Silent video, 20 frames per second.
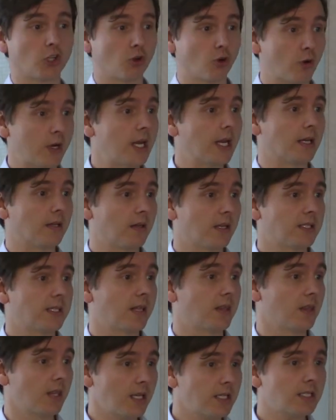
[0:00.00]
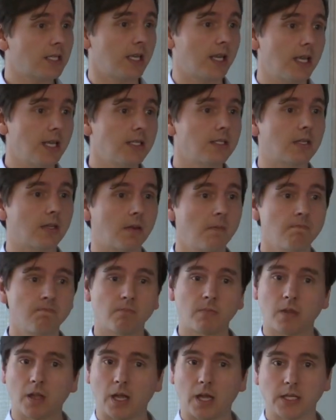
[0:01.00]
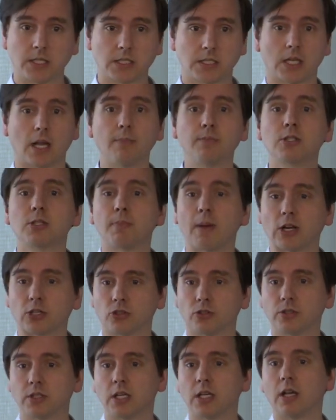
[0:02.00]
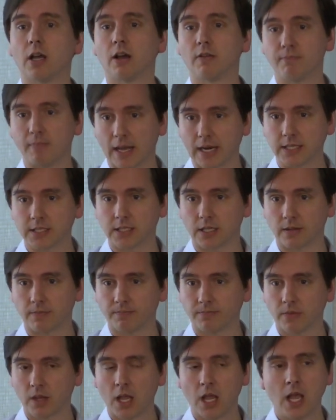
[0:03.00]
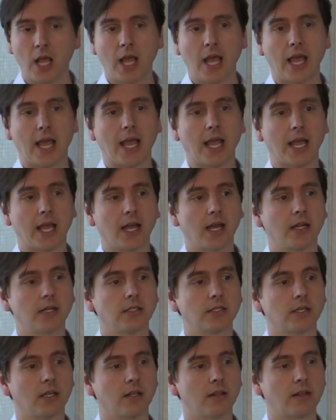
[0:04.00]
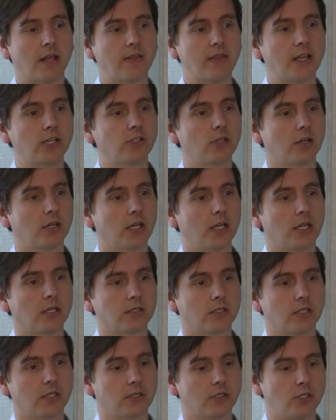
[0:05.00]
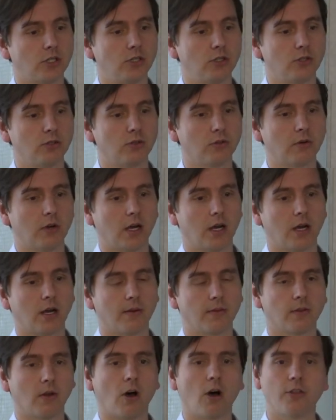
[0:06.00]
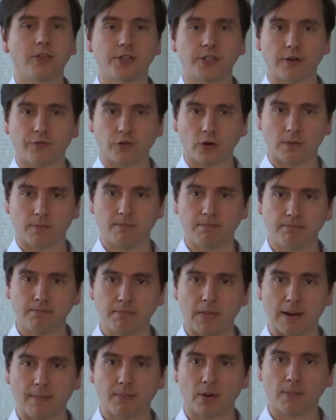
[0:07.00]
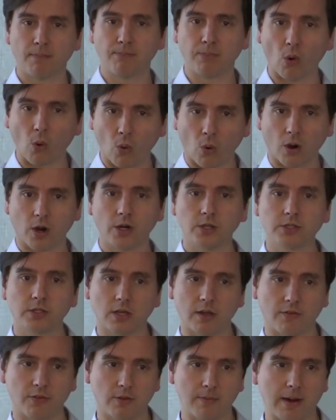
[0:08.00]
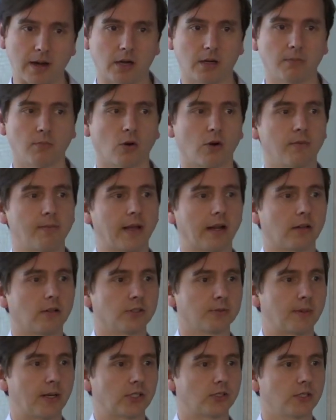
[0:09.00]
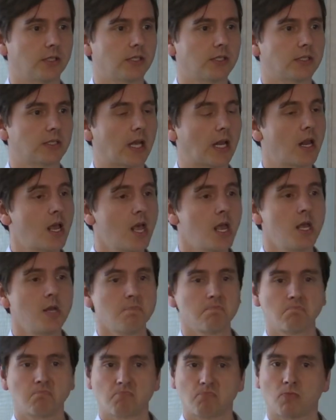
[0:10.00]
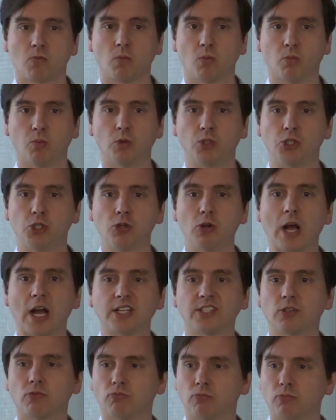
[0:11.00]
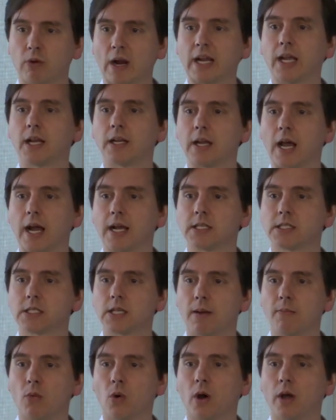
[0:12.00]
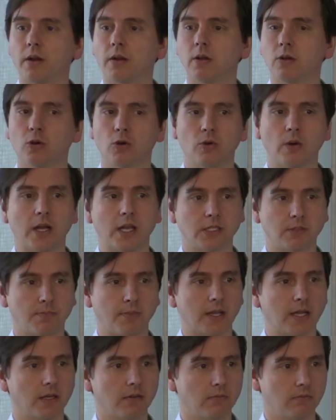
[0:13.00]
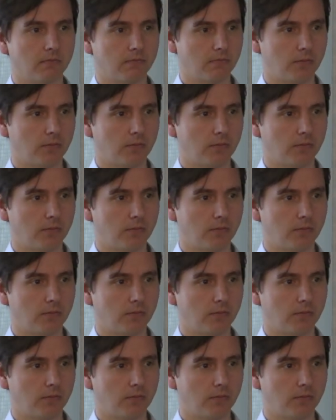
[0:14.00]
agreed. They said this is a subspecialty of medicine. And then they took it to um, all the different member boards of the American Board of Medical Specialties and said, would you guys recognize someone who has been,